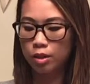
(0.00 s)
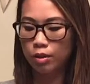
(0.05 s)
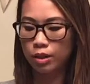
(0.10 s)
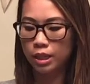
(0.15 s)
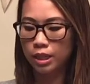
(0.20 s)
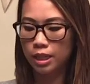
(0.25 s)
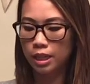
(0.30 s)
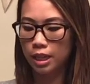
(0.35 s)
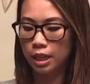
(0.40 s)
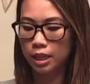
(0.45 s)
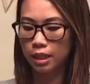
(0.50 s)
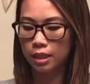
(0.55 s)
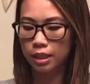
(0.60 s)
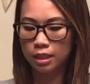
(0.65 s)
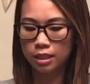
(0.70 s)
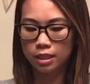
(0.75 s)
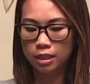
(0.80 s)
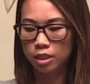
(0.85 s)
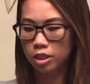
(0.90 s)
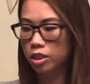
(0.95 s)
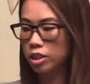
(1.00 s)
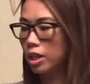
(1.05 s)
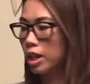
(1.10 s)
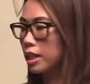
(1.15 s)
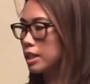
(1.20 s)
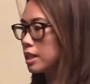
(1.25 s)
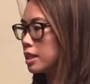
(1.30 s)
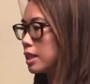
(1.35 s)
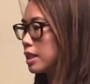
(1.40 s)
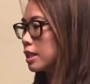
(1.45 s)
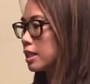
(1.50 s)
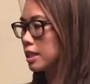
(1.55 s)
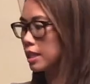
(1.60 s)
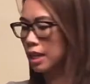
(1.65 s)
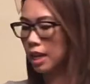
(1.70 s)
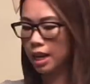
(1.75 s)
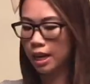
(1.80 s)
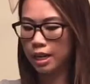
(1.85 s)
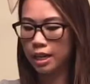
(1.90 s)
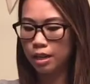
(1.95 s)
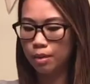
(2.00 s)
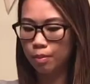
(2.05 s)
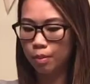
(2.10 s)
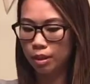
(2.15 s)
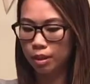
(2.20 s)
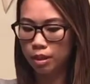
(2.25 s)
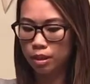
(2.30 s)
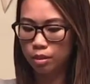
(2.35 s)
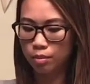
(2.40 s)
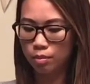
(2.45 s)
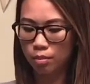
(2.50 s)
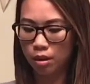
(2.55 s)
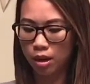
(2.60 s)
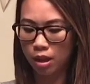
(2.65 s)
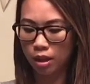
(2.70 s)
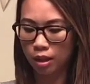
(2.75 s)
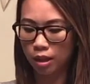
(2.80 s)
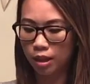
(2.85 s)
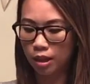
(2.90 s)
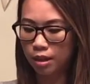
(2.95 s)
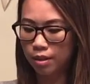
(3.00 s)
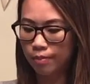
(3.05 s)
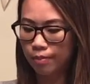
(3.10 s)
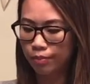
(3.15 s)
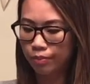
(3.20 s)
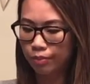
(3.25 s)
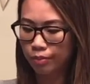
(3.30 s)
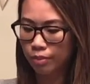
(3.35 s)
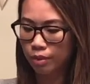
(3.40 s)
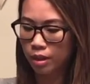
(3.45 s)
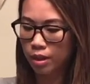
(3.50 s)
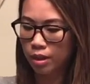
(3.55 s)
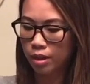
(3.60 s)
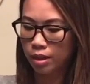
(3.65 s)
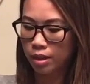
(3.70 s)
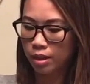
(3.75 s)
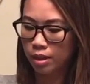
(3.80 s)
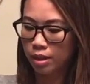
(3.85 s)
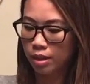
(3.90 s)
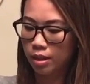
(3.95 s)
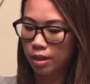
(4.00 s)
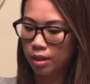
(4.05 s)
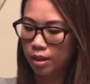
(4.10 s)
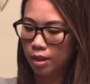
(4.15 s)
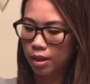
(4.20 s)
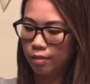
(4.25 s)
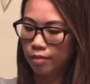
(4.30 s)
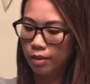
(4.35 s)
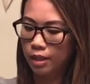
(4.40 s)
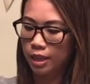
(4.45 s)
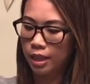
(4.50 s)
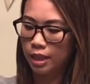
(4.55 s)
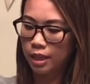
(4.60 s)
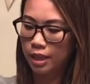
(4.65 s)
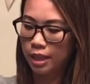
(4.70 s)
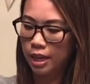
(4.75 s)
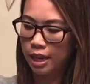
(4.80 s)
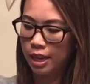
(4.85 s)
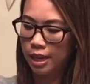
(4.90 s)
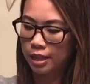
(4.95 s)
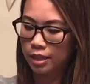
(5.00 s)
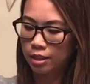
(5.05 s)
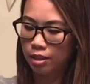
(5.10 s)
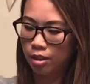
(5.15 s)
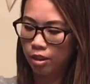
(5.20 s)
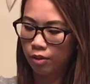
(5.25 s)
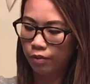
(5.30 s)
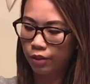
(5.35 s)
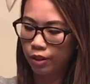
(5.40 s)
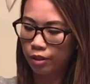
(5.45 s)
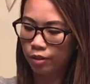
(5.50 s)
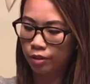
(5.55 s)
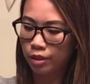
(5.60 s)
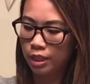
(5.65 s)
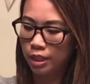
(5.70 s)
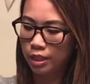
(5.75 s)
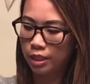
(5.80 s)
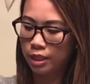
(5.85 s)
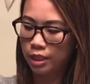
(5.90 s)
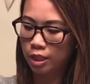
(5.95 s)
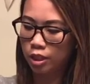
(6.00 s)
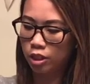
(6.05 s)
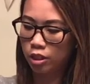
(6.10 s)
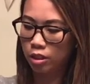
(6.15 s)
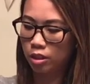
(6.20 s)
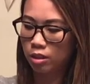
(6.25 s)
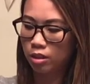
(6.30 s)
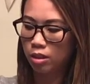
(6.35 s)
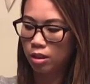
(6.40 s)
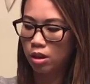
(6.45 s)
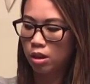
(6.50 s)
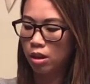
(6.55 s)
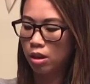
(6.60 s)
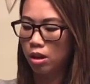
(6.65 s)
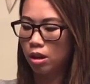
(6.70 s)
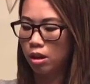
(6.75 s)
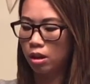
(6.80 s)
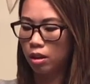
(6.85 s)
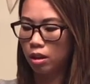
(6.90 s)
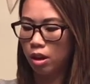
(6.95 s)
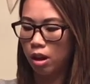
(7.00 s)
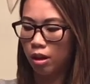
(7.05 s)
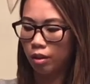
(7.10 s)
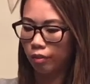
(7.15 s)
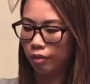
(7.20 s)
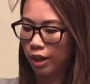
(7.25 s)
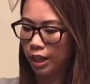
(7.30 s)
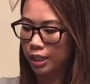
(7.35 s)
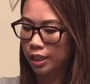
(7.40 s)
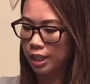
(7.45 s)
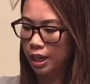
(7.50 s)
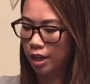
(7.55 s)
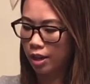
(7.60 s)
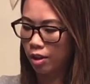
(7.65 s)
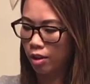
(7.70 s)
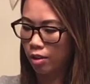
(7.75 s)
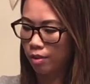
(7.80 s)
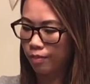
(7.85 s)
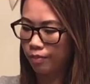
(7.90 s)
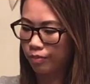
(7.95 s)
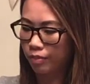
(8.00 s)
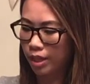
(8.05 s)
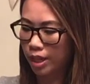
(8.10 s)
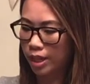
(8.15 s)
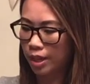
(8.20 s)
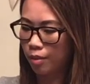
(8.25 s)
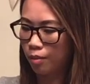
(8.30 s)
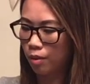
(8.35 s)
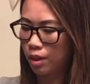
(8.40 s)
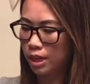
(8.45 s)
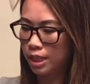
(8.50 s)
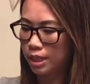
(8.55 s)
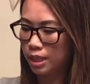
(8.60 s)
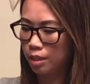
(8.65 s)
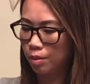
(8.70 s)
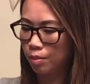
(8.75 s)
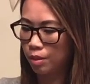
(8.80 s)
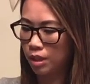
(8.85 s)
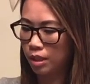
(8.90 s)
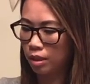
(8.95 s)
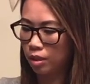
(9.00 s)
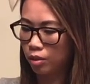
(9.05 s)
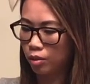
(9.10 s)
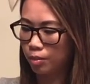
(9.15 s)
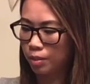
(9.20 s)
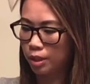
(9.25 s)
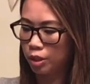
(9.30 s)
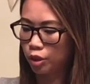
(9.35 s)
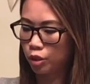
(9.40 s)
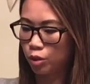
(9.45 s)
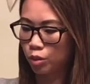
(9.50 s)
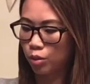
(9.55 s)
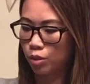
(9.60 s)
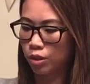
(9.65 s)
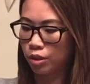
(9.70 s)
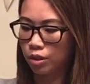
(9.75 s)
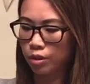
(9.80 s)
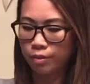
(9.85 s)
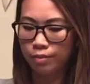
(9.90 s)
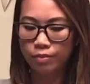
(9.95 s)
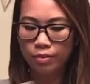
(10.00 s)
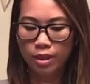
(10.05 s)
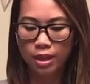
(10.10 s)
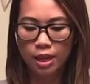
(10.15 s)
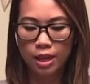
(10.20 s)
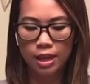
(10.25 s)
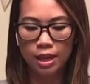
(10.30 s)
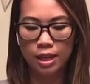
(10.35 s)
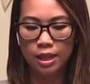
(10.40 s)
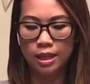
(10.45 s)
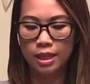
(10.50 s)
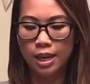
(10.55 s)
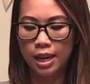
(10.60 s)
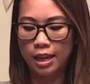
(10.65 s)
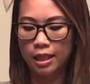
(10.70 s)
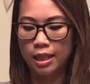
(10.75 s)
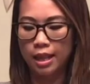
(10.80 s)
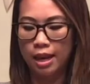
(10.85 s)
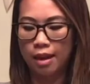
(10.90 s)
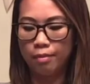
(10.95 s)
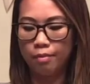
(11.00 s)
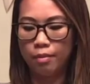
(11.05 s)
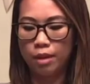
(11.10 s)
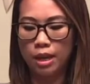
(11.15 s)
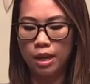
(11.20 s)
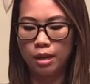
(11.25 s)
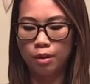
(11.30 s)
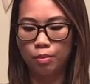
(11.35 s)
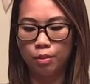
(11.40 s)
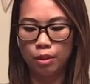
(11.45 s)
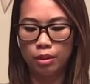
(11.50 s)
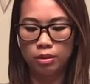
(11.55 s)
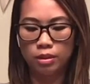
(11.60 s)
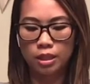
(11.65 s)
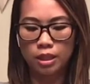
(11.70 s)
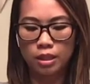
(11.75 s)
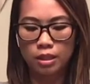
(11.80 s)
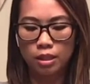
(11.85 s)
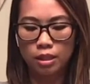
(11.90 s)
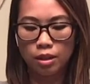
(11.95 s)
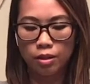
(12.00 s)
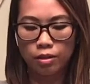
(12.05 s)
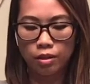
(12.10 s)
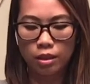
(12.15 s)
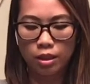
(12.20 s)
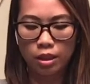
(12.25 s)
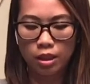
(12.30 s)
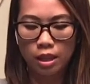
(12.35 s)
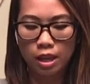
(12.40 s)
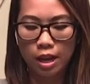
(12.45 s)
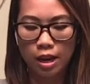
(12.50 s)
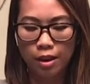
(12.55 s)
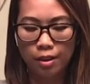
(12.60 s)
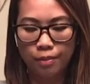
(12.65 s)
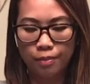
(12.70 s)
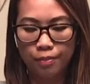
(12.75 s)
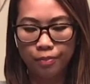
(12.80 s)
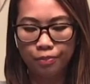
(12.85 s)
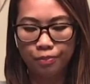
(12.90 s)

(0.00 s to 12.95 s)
going to cut this just a tiny bit smaller. I'm going to cut the ends off. I don't need such a long rectangle. And I want it to be a little bit shorter than that main building. So there,